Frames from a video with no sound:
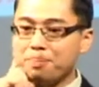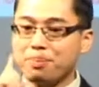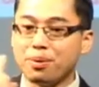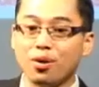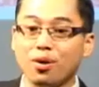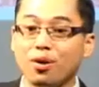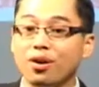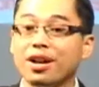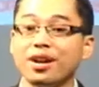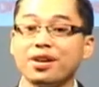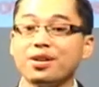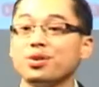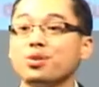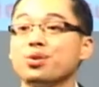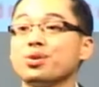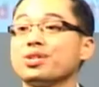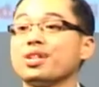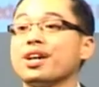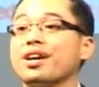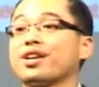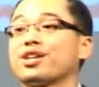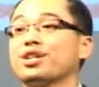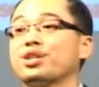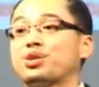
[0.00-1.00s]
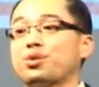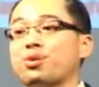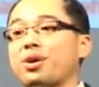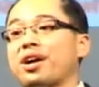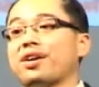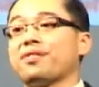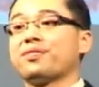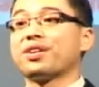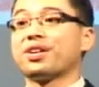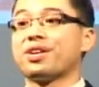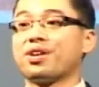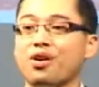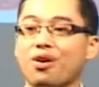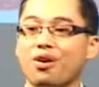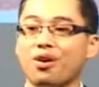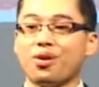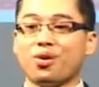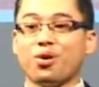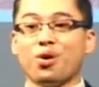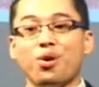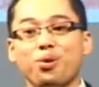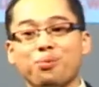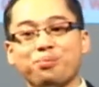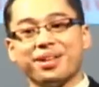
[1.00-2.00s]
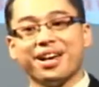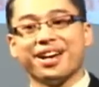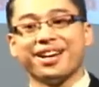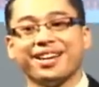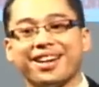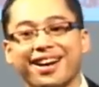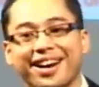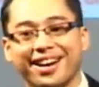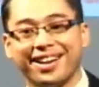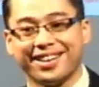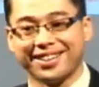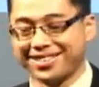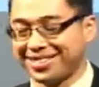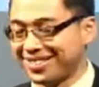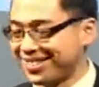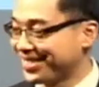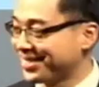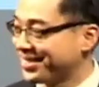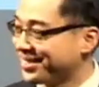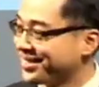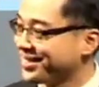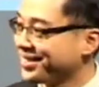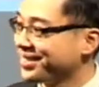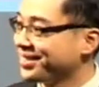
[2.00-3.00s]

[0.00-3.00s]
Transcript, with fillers: but all I knew is I could drive the car home that night.